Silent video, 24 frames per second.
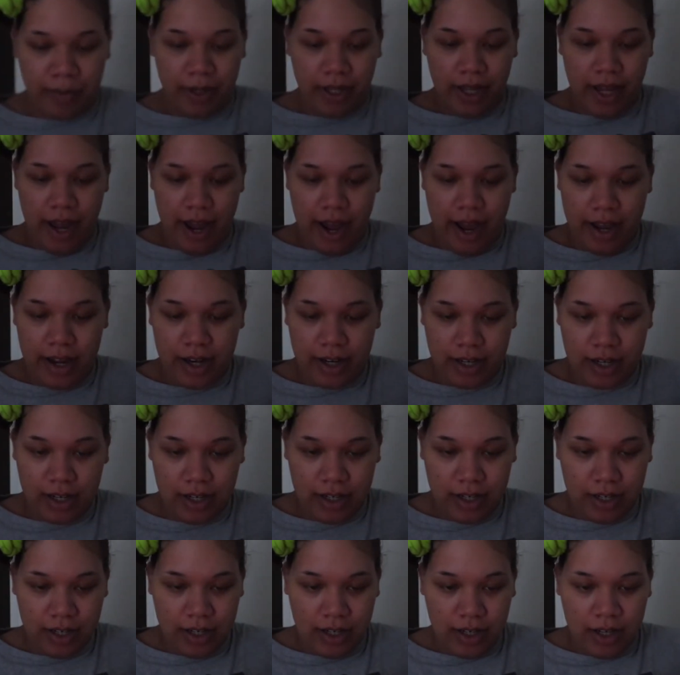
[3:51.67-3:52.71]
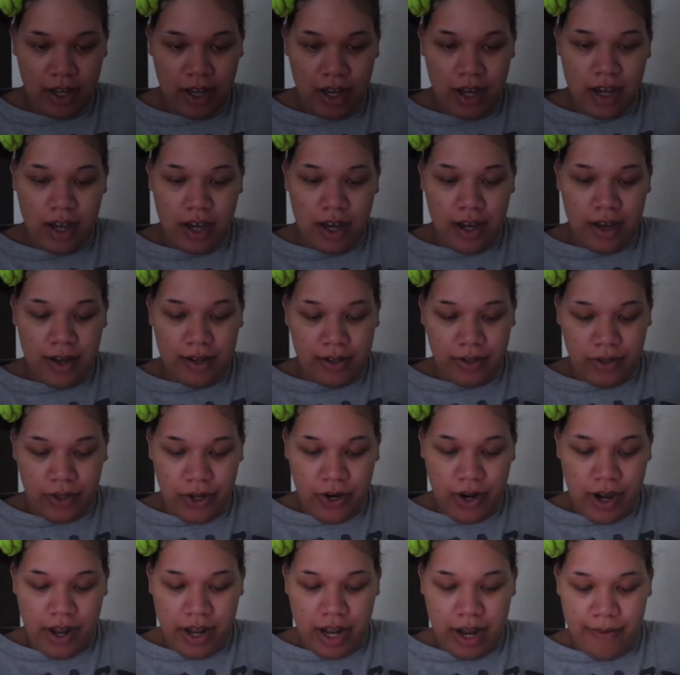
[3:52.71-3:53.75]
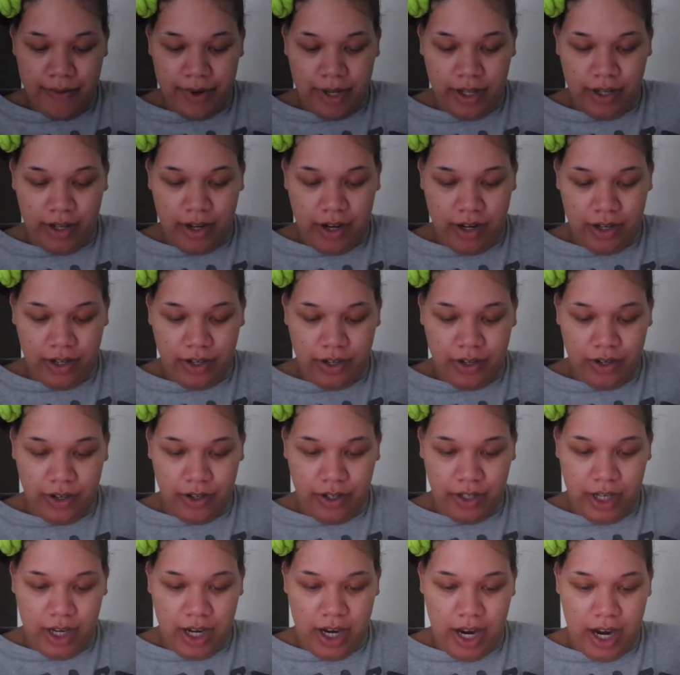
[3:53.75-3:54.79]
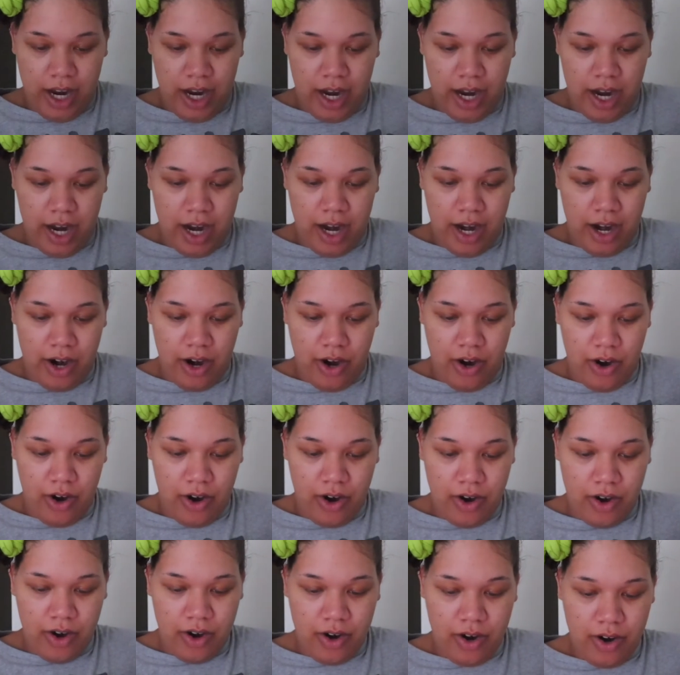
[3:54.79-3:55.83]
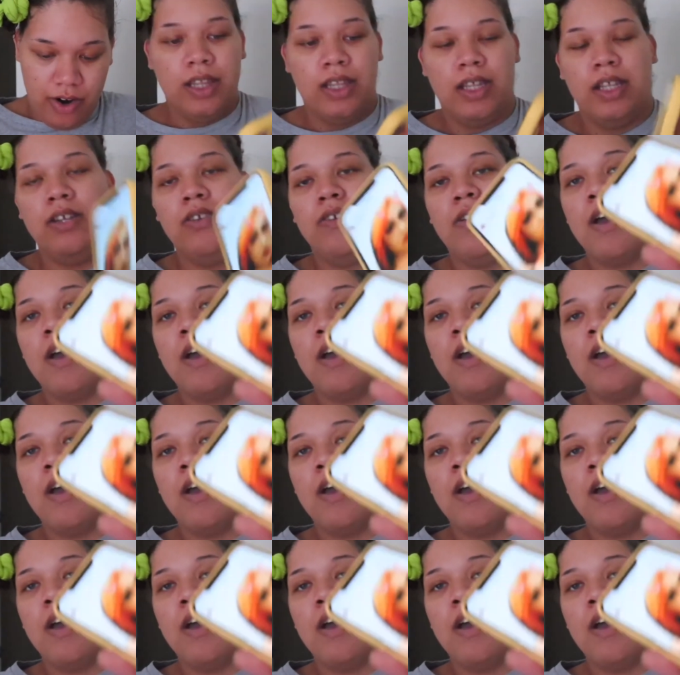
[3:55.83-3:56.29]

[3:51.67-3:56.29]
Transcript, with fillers: black. Don't know how that would look on curly hair. Then you